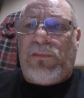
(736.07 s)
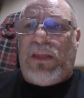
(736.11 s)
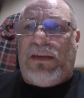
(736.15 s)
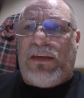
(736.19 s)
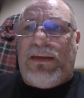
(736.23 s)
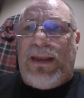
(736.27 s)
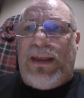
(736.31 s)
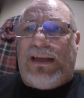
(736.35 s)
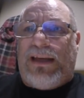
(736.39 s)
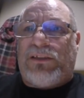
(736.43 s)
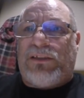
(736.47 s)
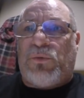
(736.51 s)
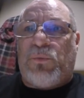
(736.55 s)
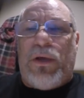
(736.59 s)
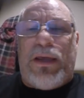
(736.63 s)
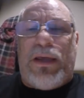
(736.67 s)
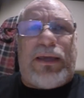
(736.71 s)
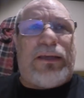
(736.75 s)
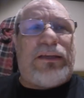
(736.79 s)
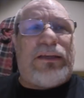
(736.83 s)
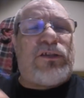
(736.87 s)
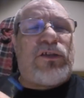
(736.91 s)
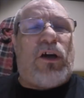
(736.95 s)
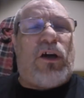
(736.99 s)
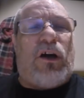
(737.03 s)
Next week
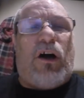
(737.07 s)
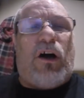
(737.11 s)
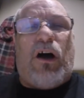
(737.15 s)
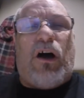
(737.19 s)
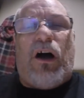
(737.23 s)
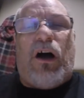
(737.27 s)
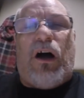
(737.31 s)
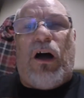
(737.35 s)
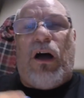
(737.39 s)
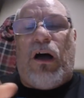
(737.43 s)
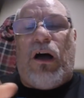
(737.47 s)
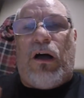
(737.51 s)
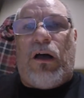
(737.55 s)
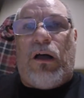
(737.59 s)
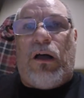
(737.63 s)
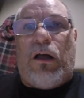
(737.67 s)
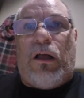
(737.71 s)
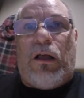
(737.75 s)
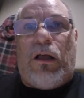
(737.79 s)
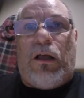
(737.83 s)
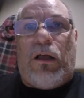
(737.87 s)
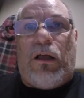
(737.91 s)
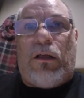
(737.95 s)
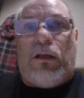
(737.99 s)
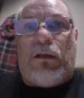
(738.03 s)
it's
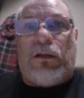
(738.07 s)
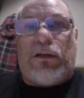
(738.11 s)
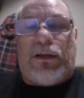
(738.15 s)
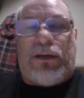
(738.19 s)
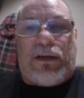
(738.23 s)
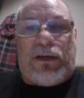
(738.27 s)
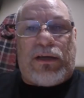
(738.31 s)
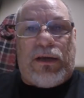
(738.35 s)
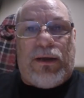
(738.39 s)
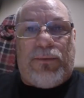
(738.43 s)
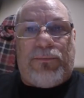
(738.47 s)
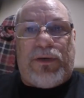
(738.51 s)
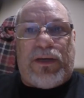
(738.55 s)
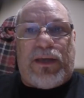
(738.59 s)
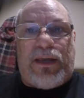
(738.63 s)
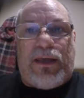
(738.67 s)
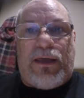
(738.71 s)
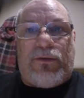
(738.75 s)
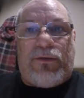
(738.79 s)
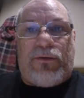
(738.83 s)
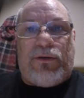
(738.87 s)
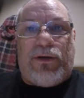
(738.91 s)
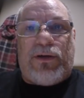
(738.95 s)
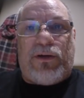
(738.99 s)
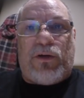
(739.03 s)
all going to come
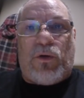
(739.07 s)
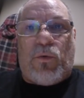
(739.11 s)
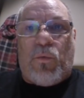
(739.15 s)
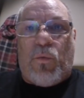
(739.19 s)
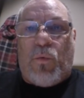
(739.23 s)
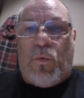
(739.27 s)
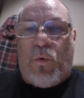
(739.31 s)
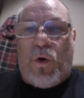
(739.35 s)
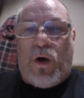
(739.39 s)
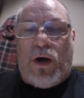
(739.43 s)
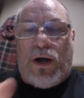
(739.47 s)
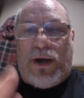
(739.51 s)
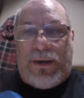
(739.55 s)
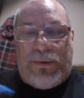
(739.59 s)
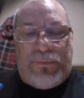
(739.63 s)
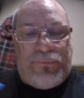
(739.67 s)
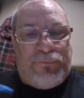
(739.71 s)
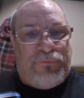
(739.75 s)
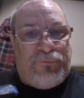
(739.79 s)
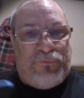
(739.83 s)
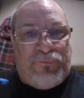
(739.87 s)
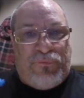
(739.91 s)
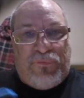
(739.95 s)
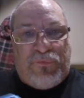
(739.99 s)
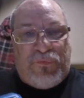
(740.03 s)
together into
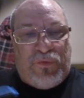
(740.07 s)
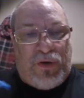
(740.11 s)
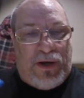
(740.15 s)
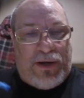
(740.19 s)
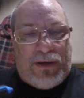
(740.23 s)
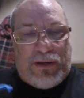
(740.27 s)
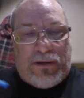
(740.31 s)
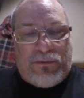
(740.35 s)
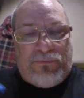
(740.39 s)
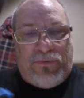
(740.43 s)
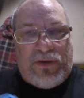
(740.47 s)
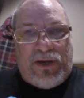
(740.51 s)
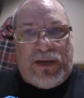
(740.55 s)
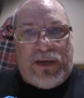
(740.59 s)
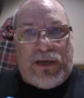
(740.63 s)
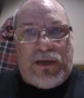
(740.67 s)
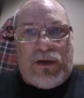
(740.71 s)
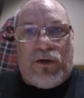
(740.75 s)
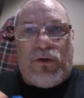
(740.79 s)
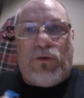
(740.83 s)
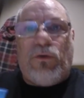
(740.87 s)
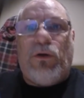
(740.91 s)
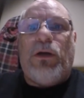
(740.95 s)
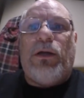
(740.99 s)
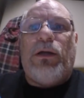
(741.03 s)
one final
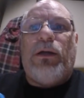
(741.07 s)
video